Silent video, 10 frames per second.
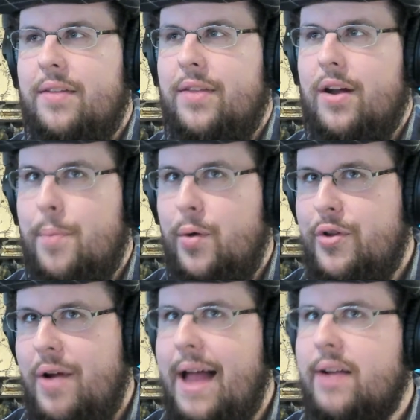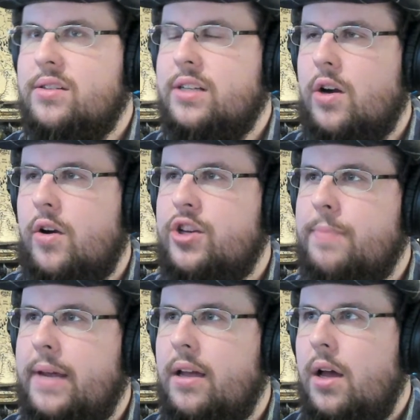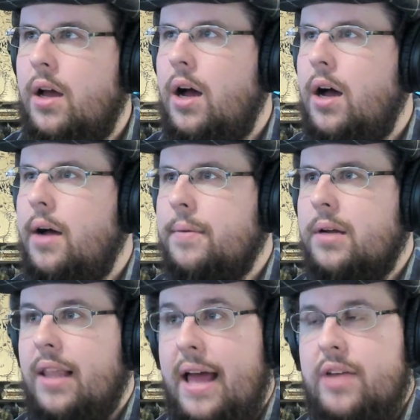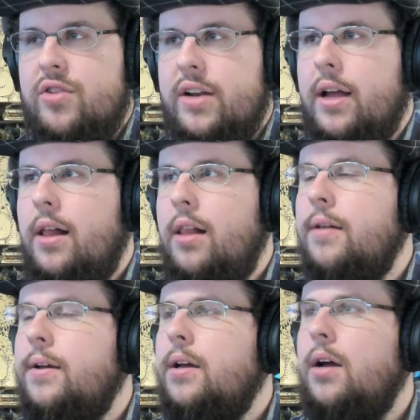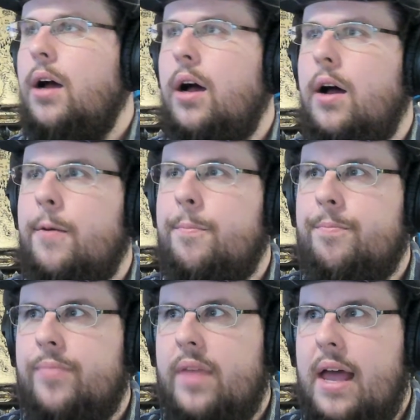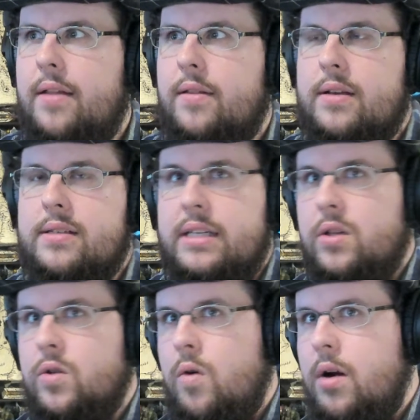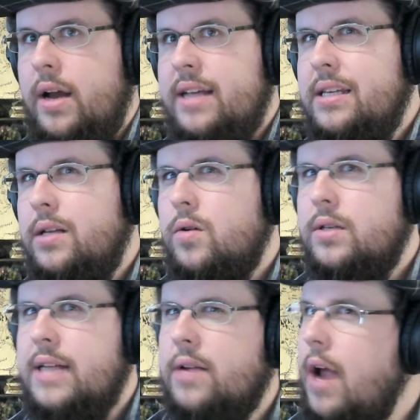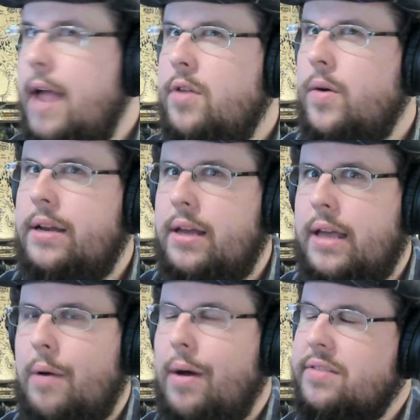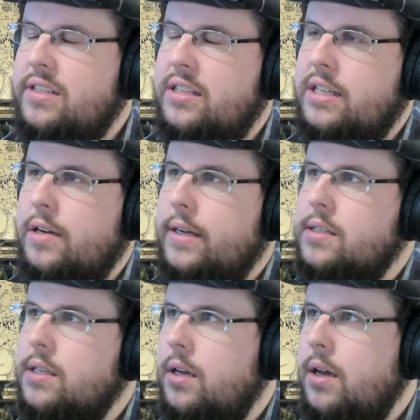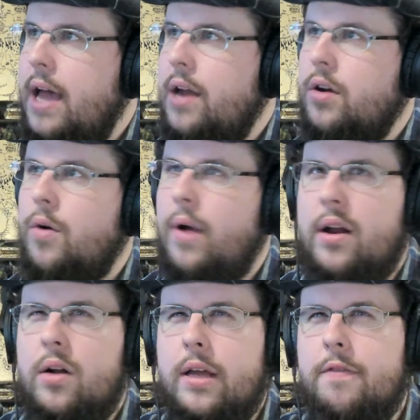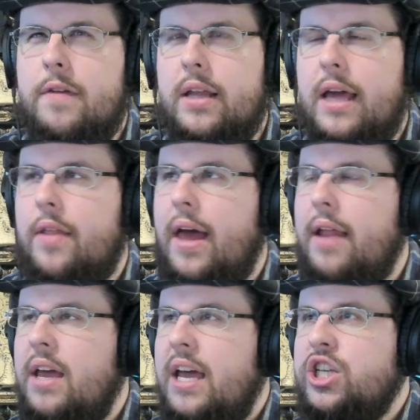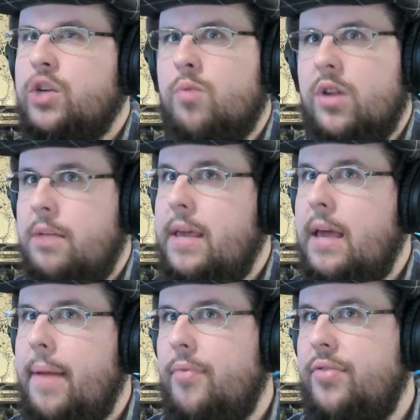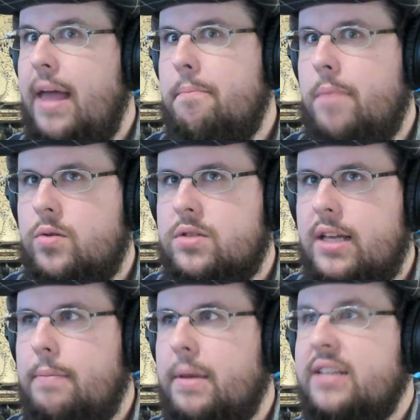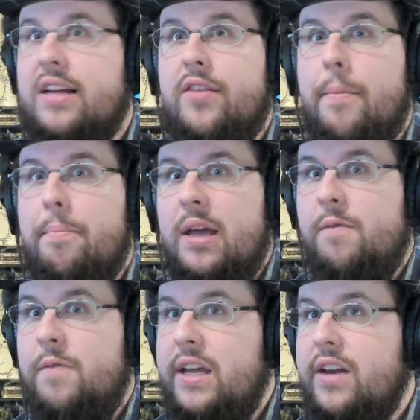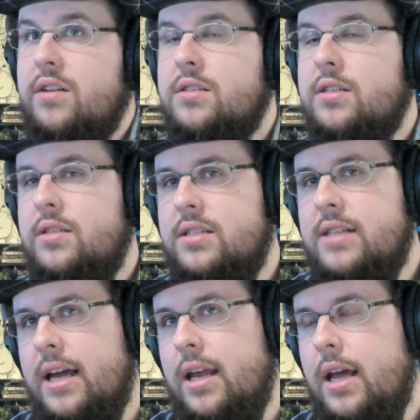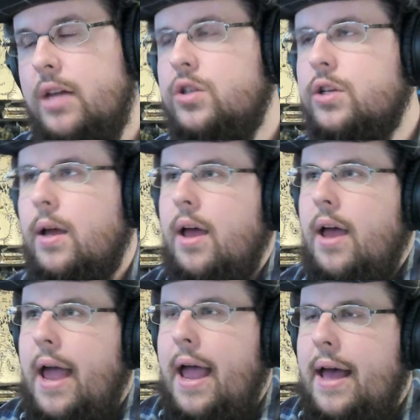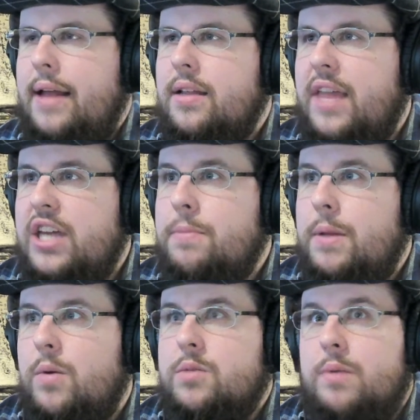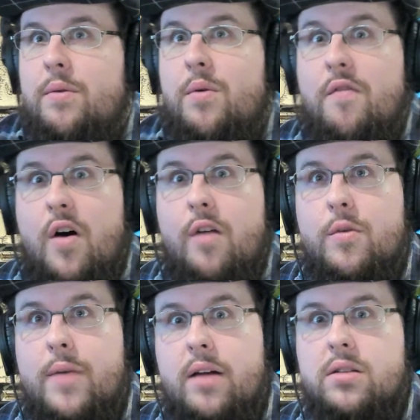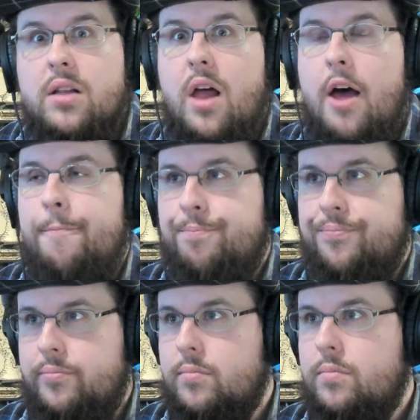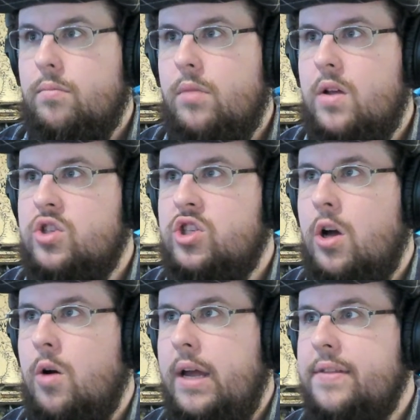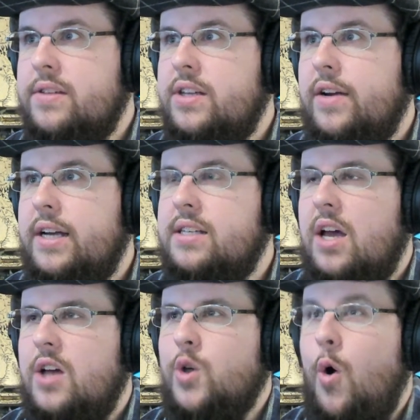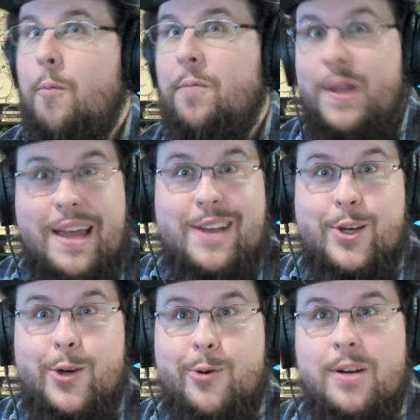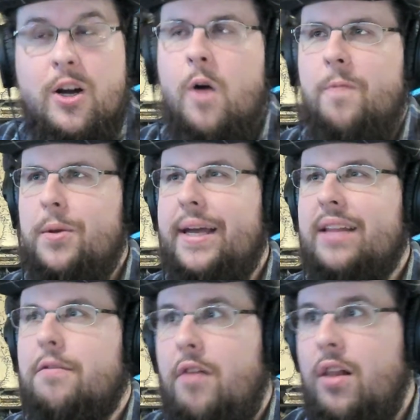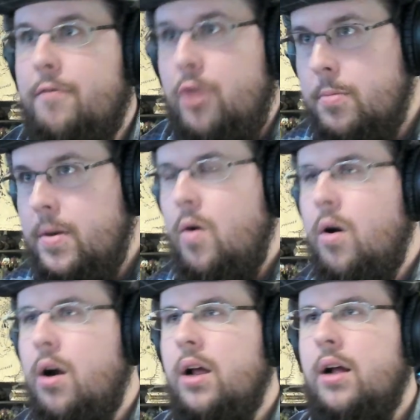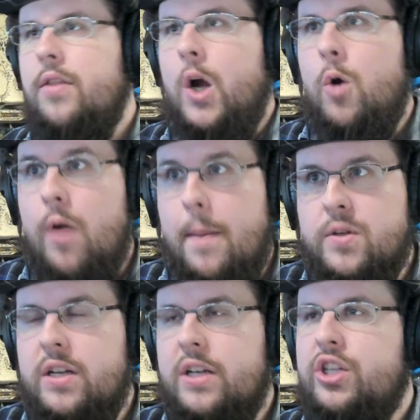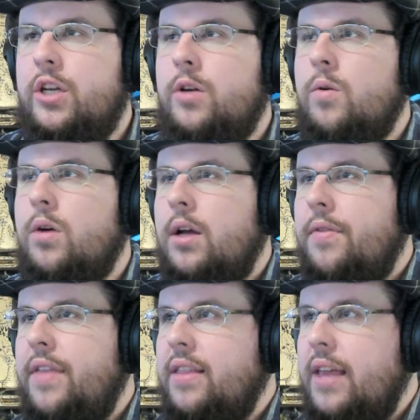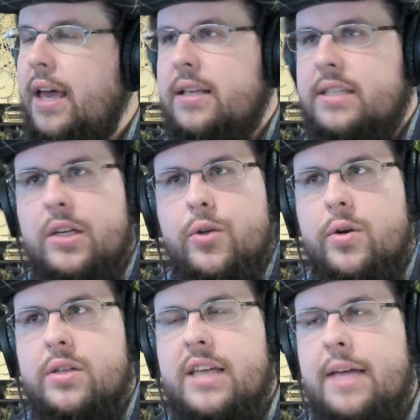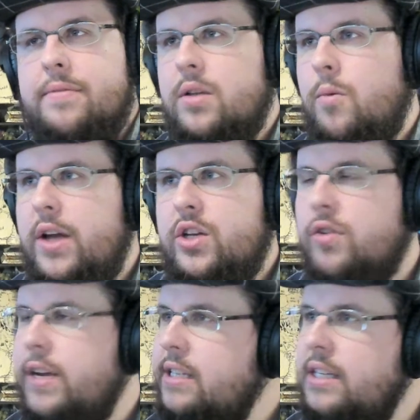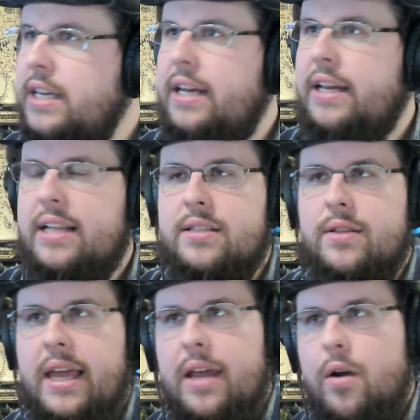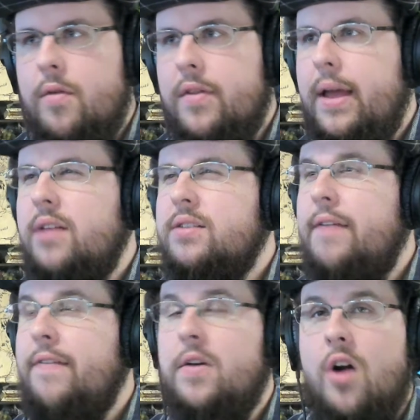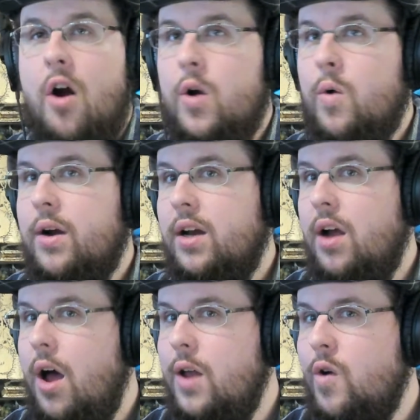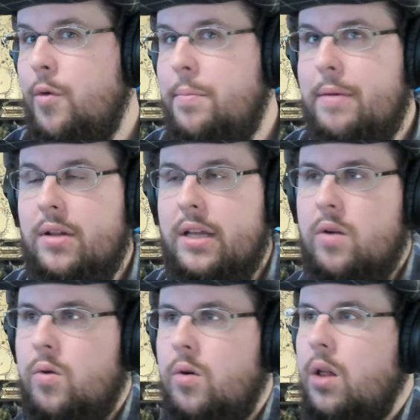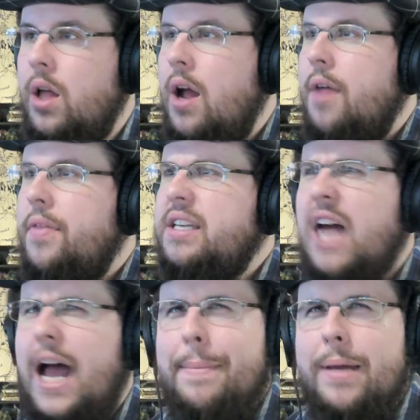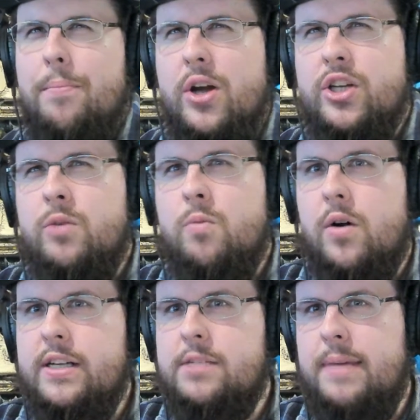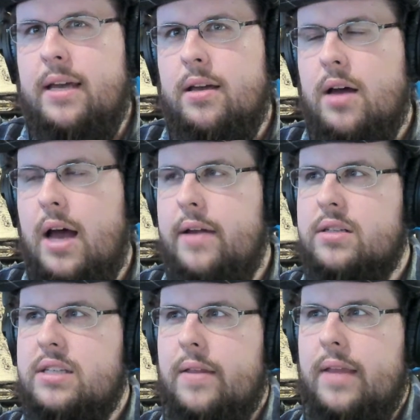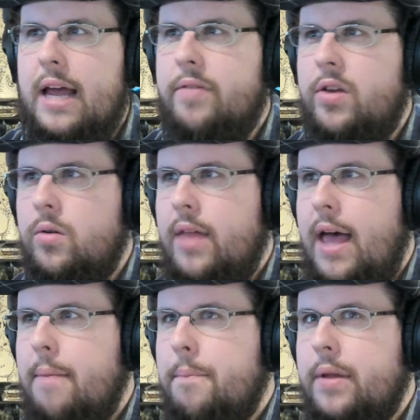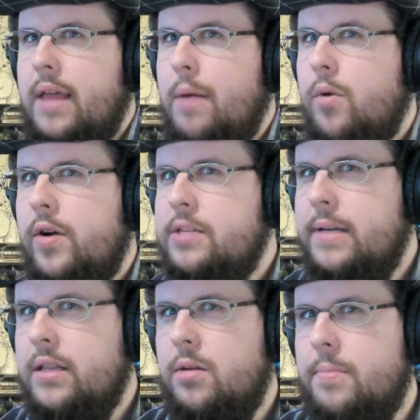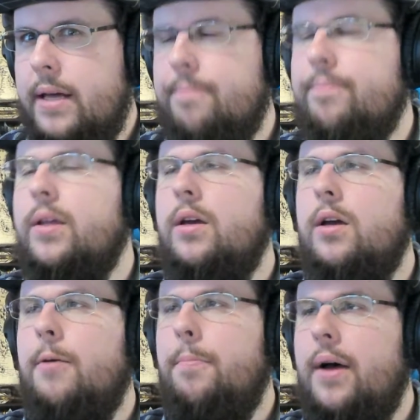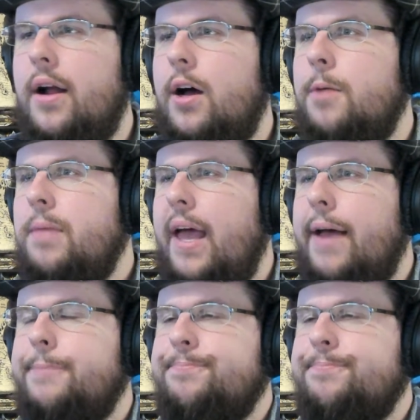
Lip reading: Both their actors encourage me. Galadriel, and Isildur. Isildur's actor, I have no idea yet. We'll have to see the series. I don't know. I don't get a feeling out of that. It should really be about them mostly because they're the big figures in the Second Age, and they should be the ones we revolve around a lot. So in the series, so hopefully they do. Hopefully we get the fall of Numenor, the corruption issue, that the Isildur saves the white tree seed, they get over. They found Arnor and Gondor would be really cool. The time compression worries me. I understand they have to do that, but that worries me a little bit. But yeah.